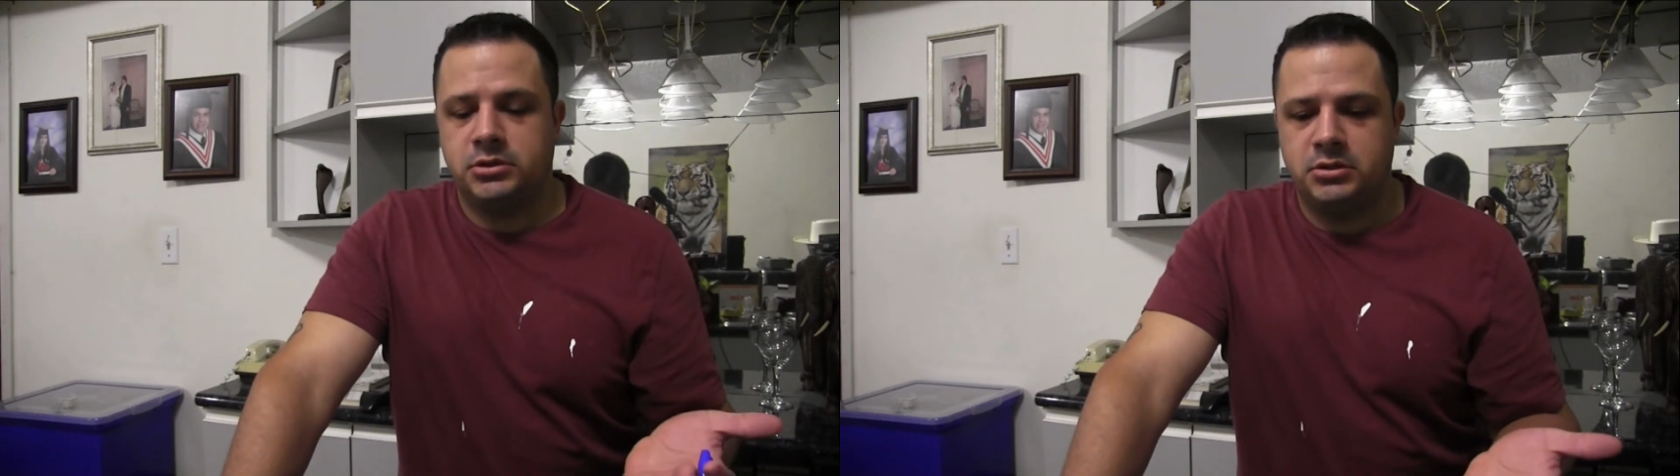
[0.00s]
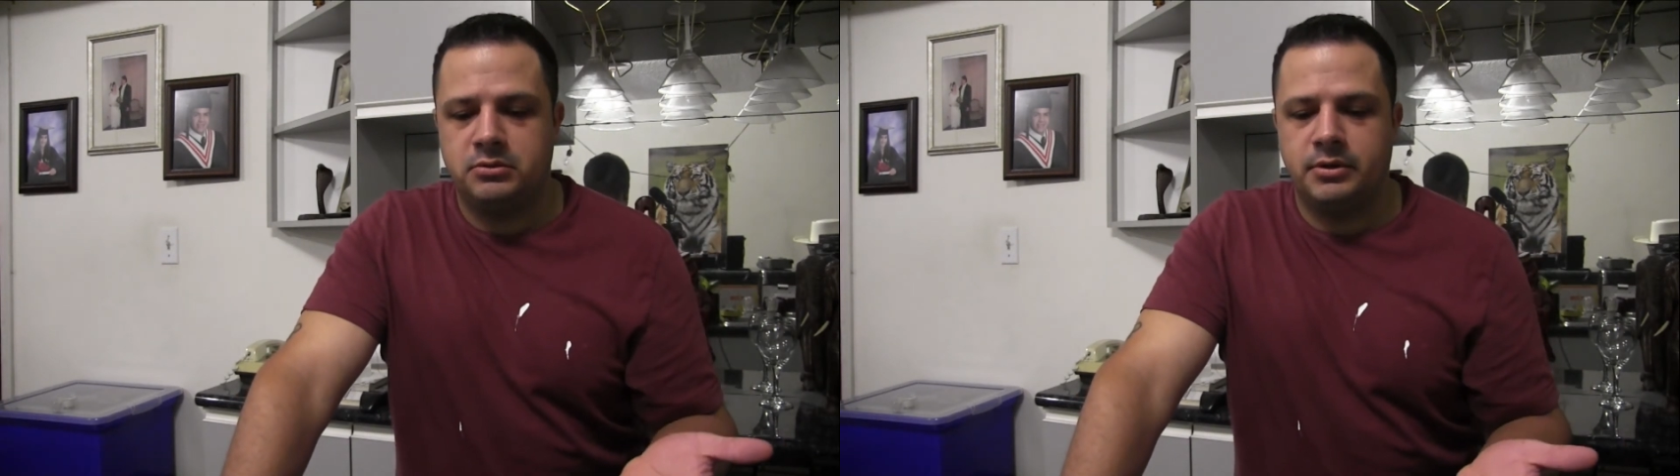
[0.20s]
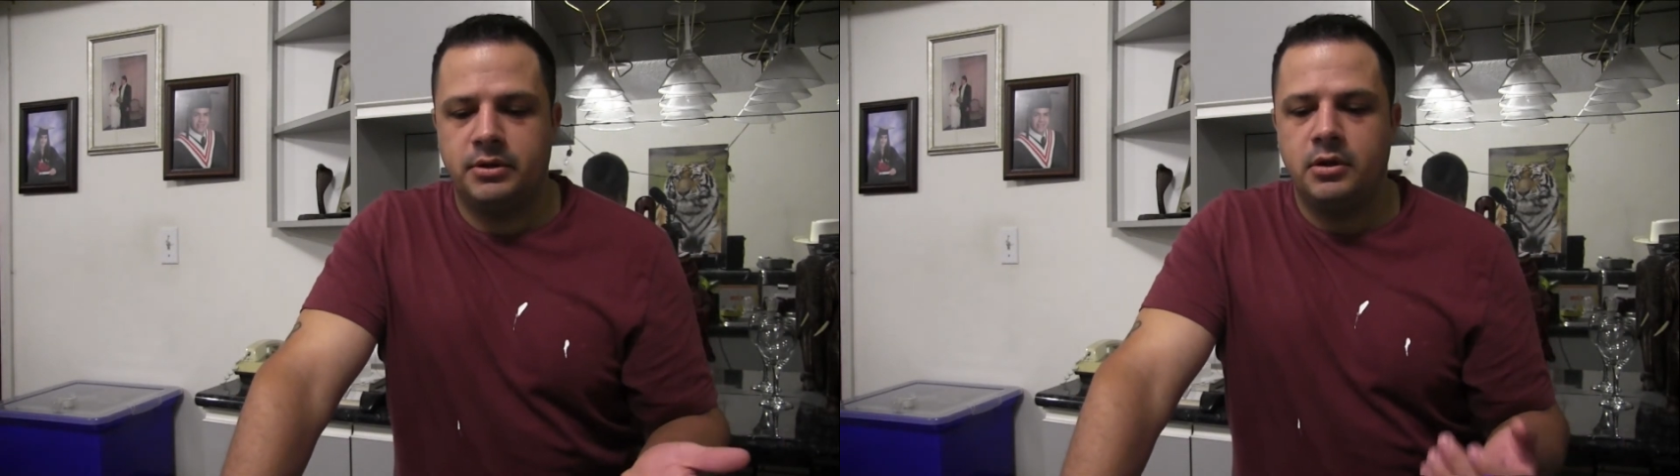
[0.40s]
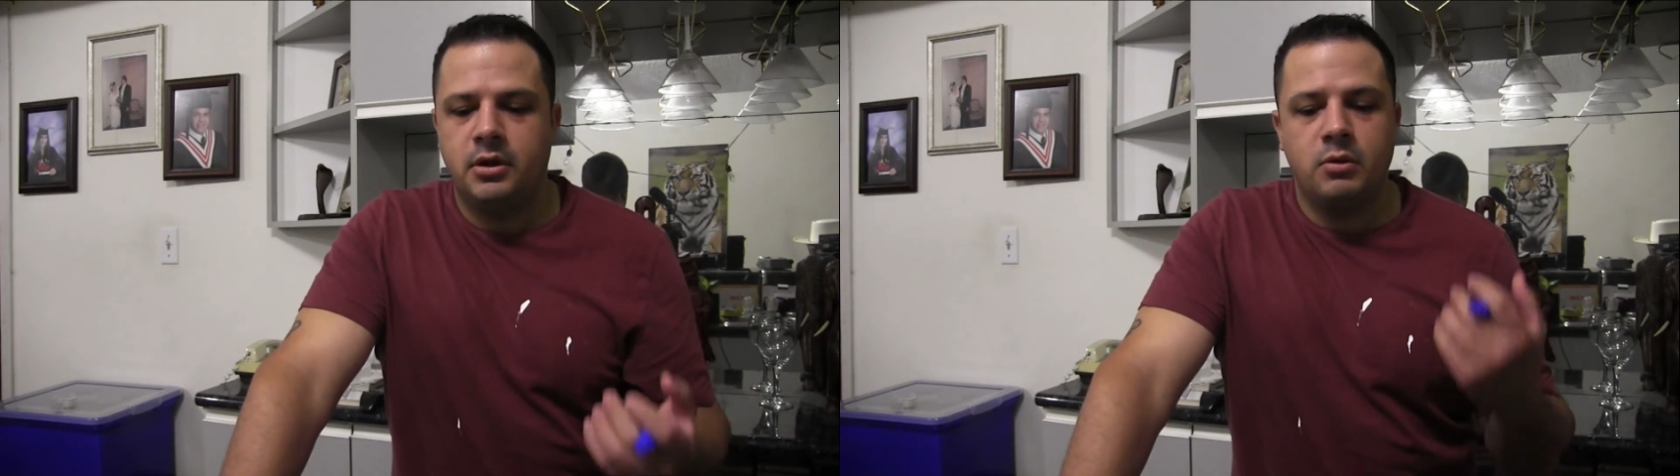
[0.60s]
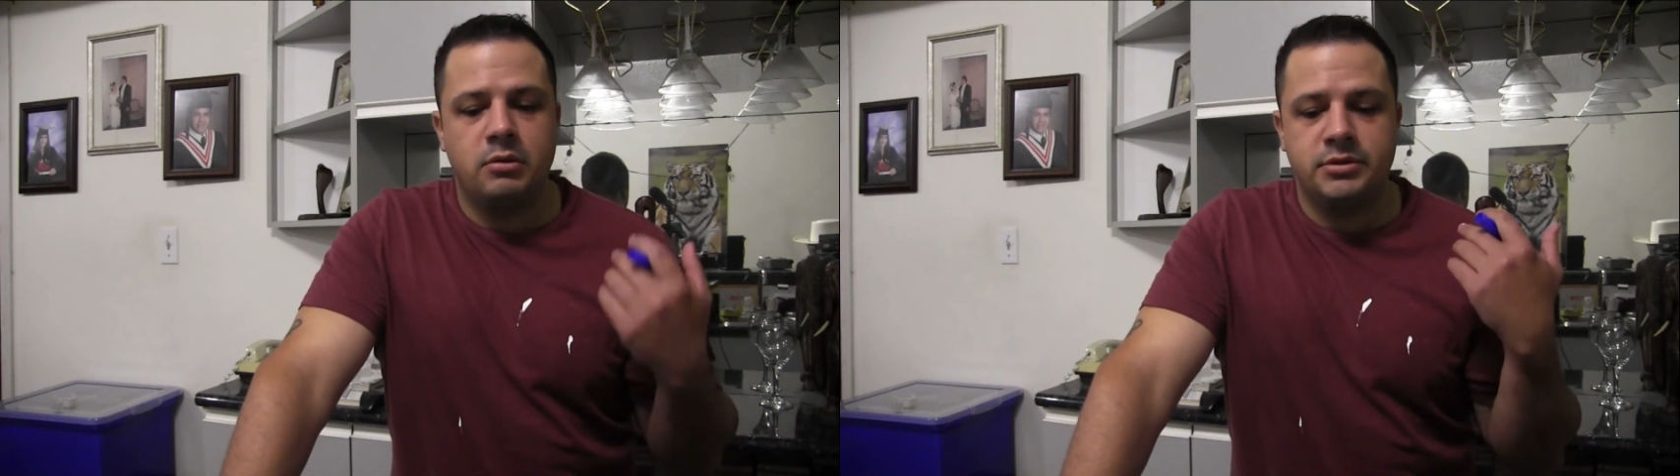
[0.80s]
to it?
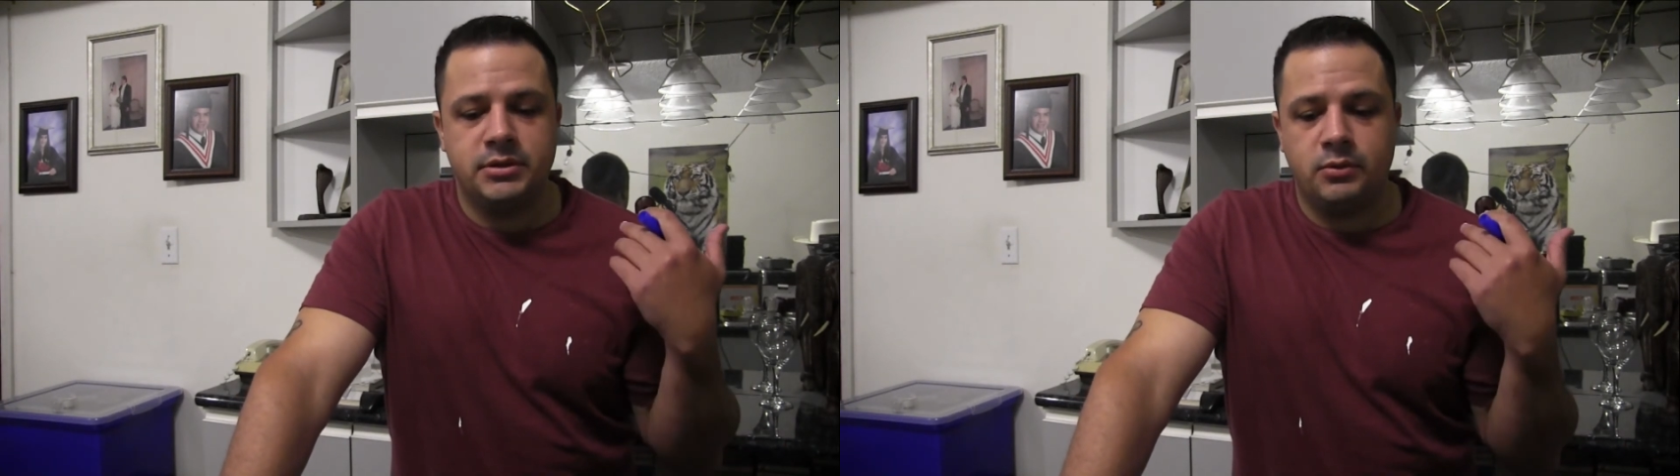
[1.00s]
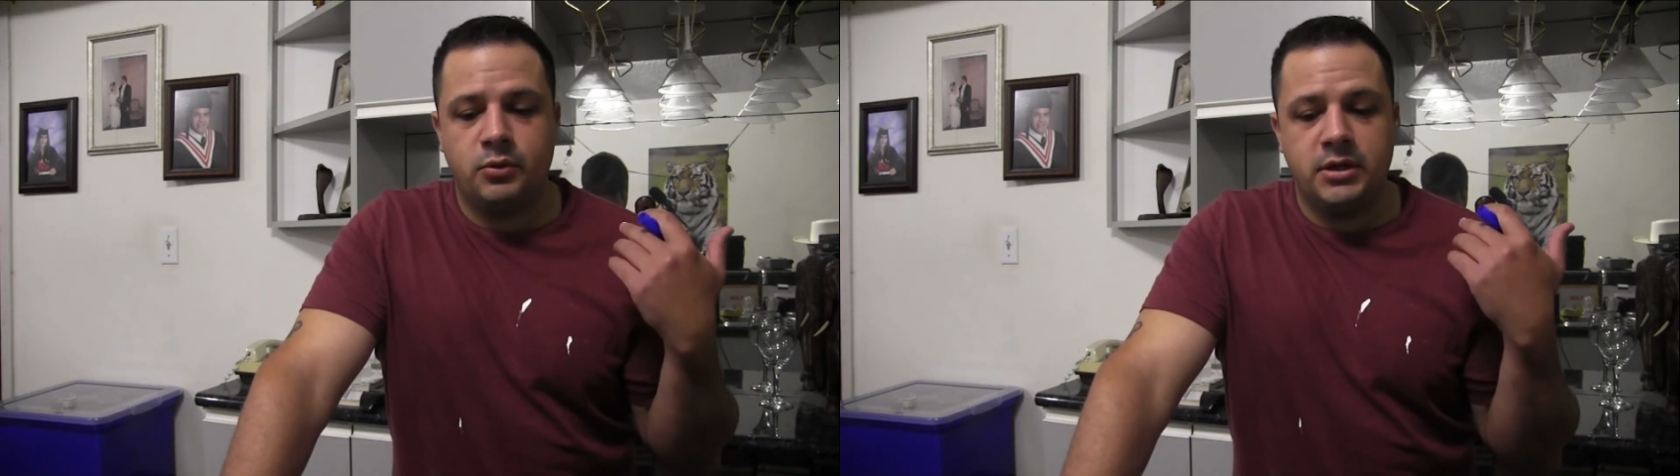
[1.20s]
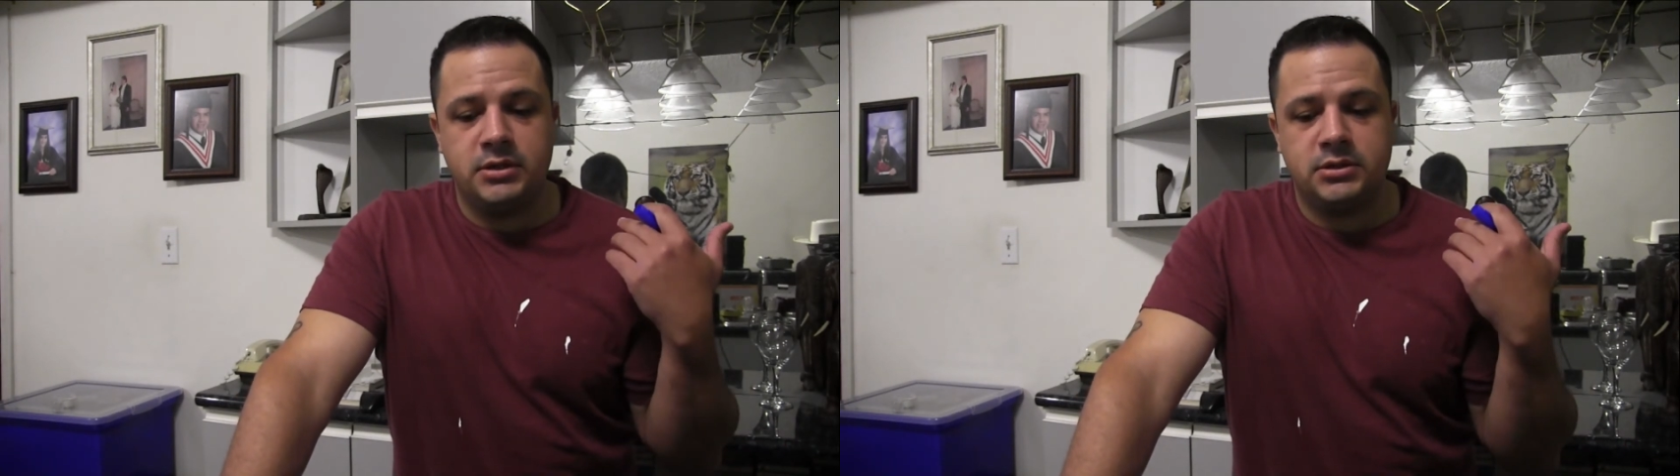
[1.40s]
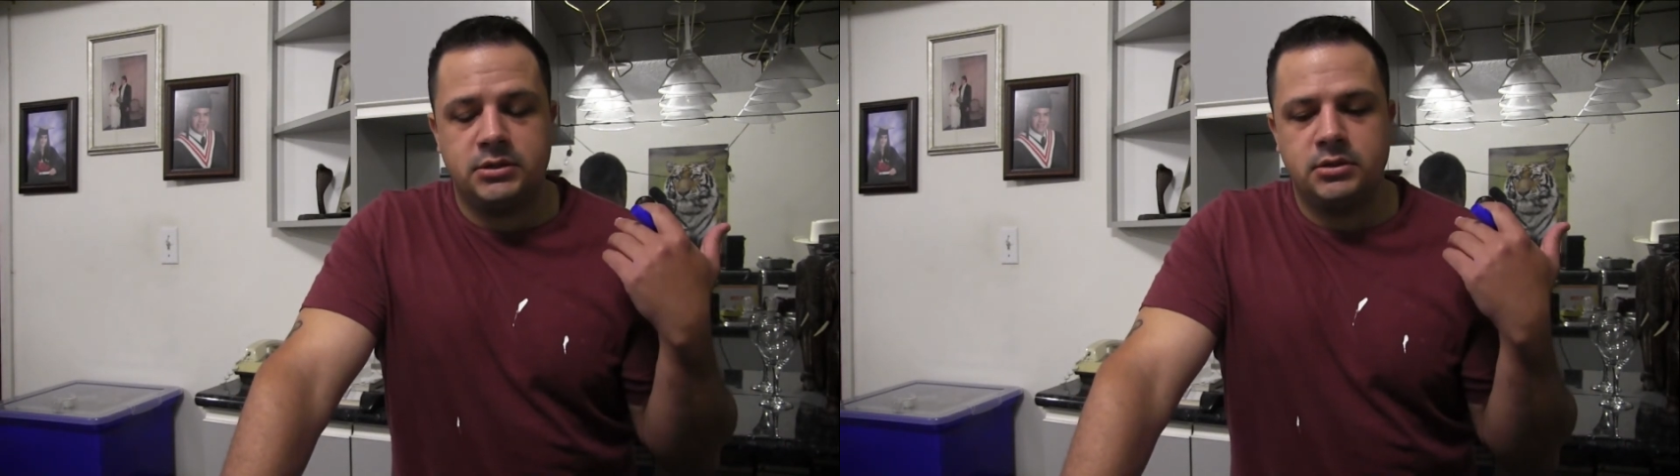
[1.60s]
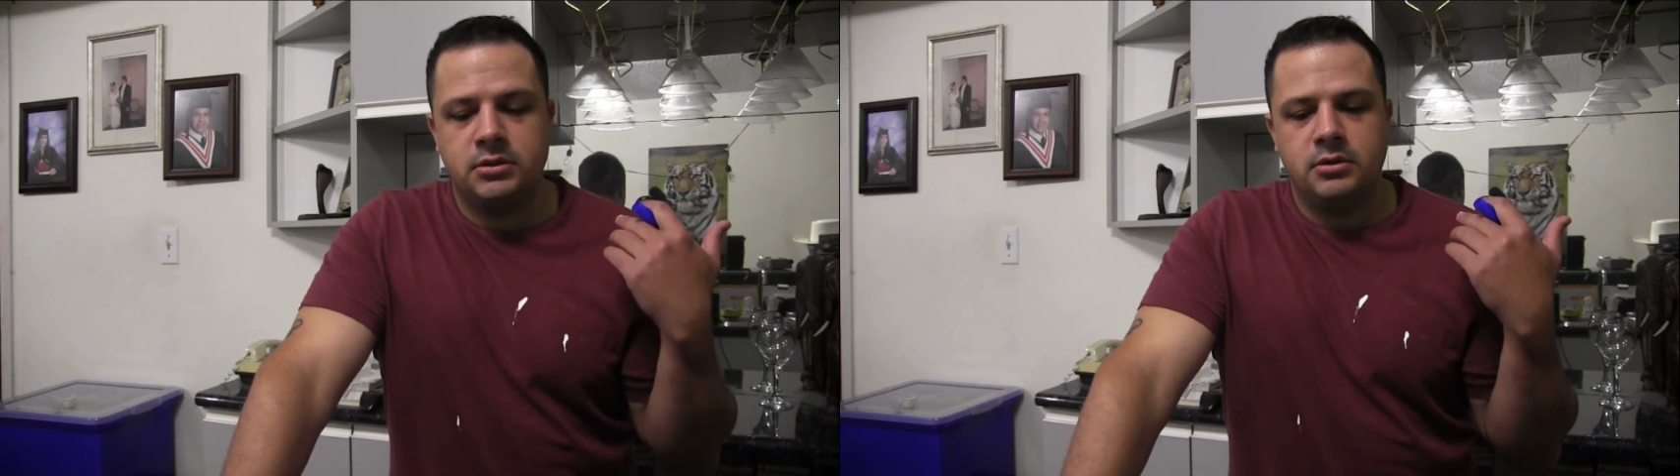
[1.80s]
What is